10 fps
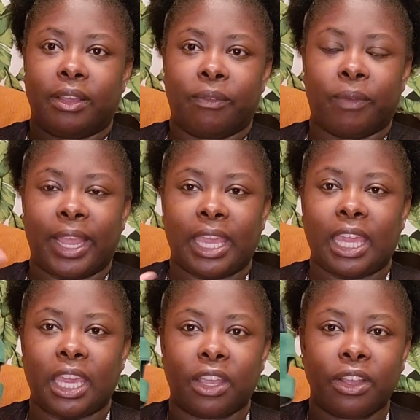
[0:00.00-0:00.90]
right
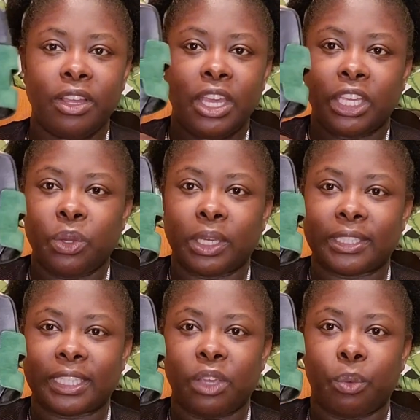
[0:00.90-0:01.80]
here you can
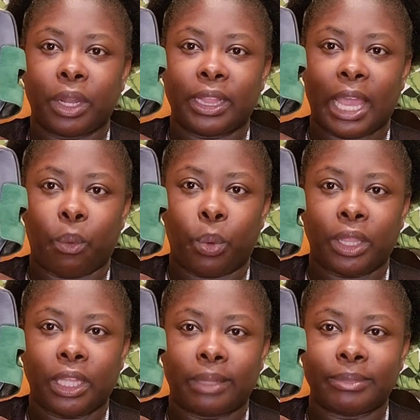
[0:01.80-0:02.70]
see where that
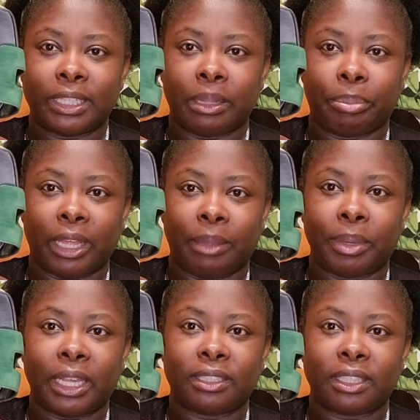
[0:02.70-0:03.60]
width comes into play
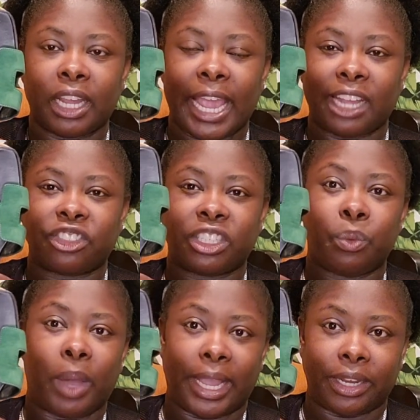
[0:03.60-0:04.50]
because they're actually
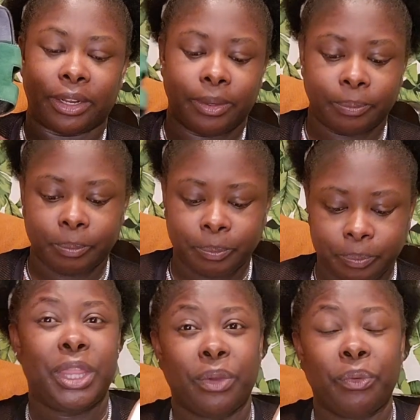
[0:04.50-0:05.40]
wider.
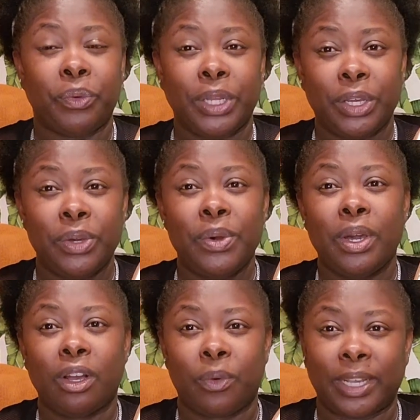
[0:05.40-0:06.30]
The real
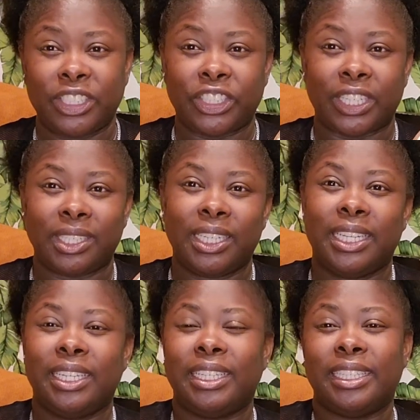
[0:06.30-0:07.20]
question,
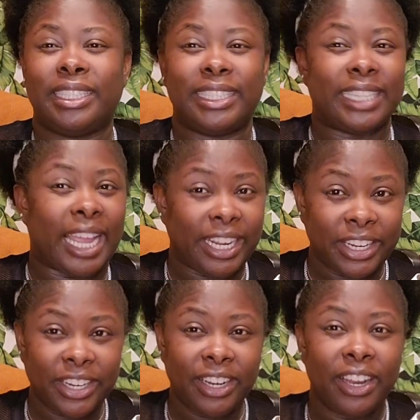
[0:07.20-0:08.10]

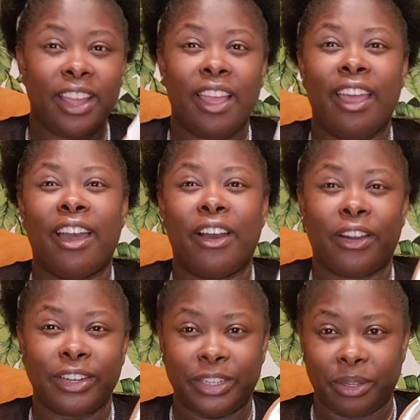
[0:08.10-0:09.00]
designer
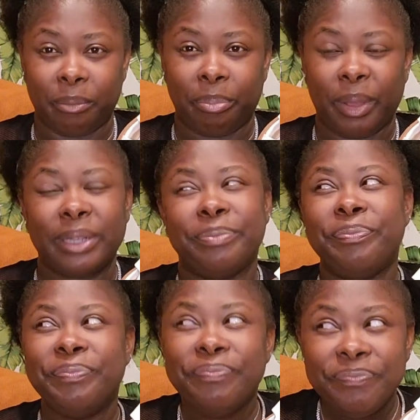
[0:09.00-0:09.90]
or dupe?
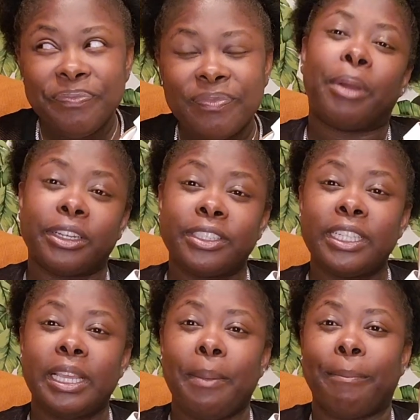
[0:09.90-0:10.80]

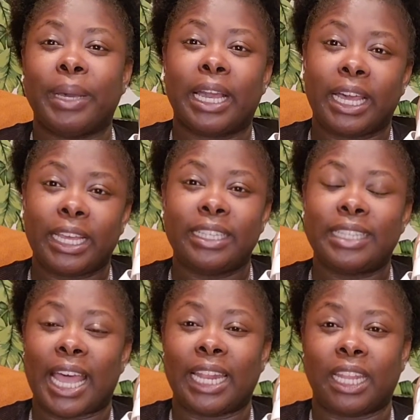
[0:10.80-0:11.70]
Personally, because
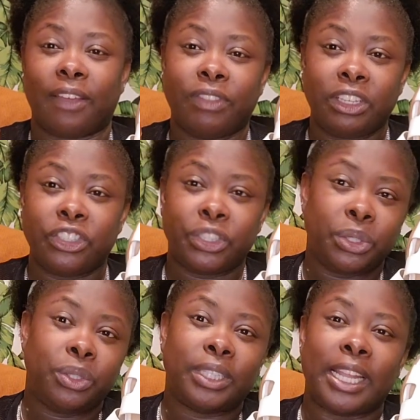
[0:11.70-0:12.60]
I love these
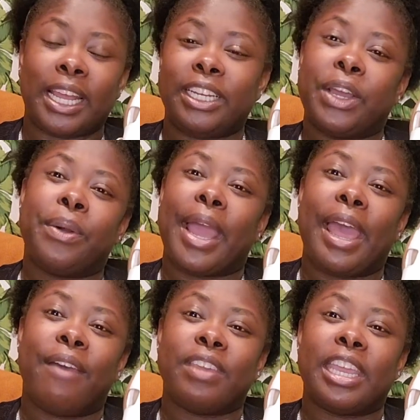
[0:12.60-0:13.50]
shoes and I don't
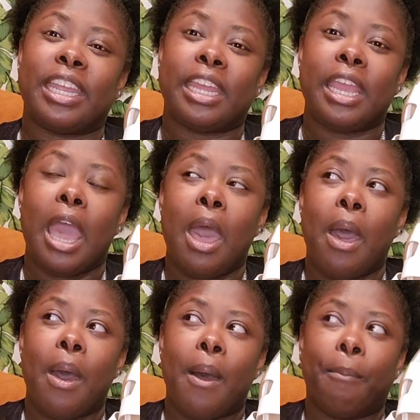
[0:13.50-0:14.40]
have any
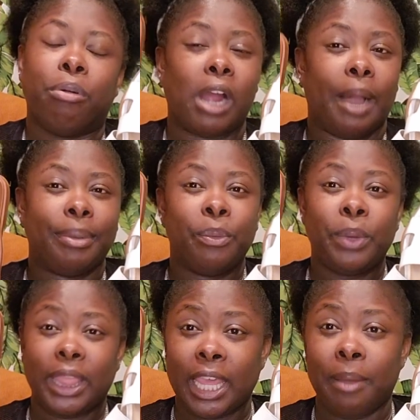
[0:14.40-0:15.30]
problem
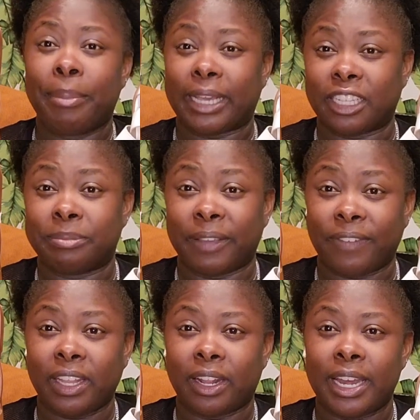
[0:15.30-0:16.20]
them because my
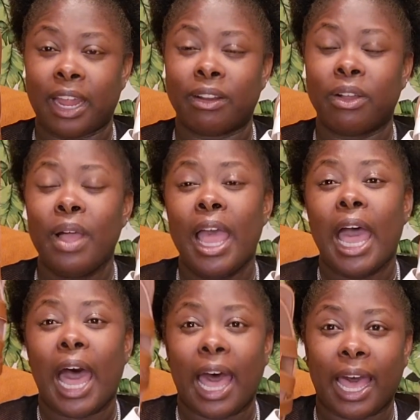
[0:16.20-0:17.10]
feet are narrow,
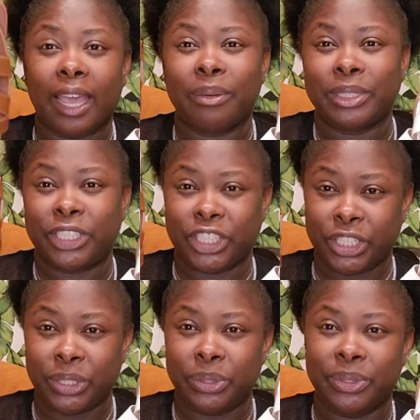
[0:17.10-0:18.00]
I would
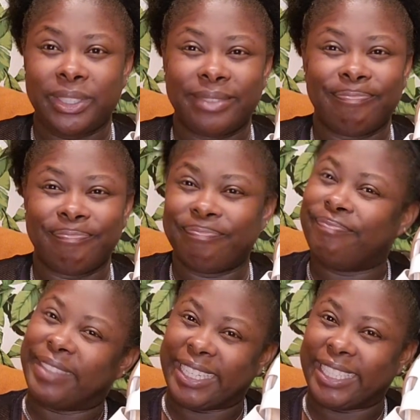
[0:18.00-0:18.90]
choose
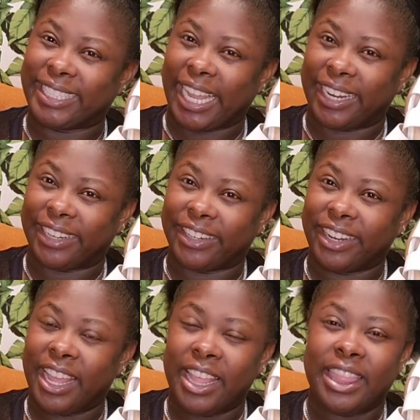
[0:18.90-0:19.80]
the designer.
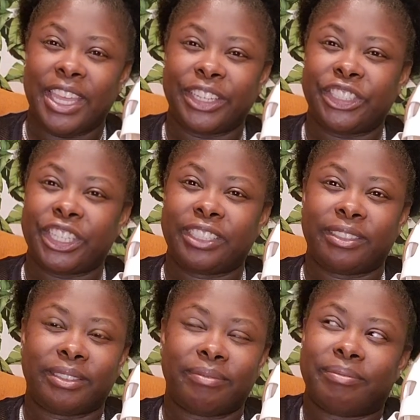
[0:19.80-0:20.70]
They're just,
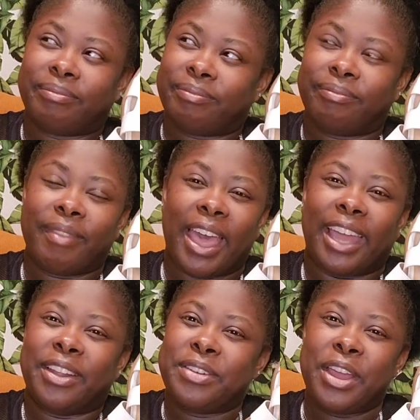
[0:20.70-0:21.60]

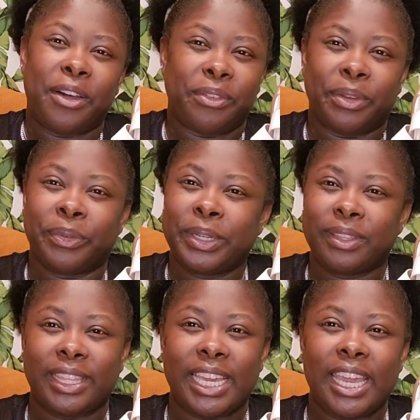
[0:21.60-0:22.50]
I don't know, the real
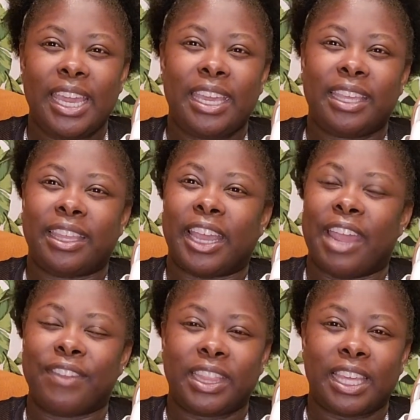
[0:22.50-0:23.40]
thing. They're
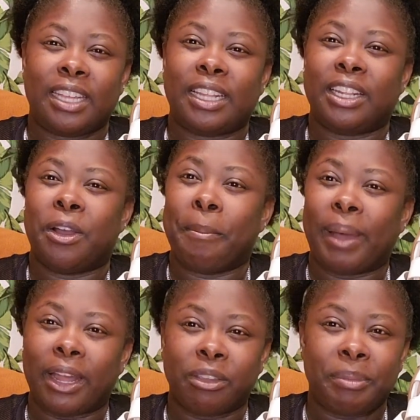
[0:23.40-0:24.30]
everything. They don't
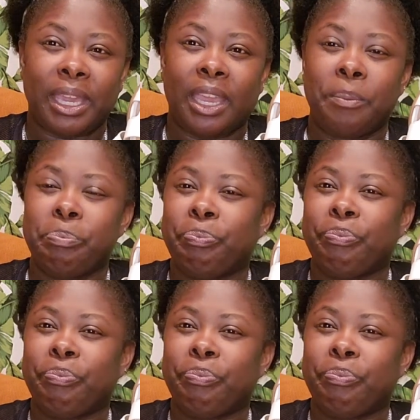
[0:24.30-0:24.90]
bother me.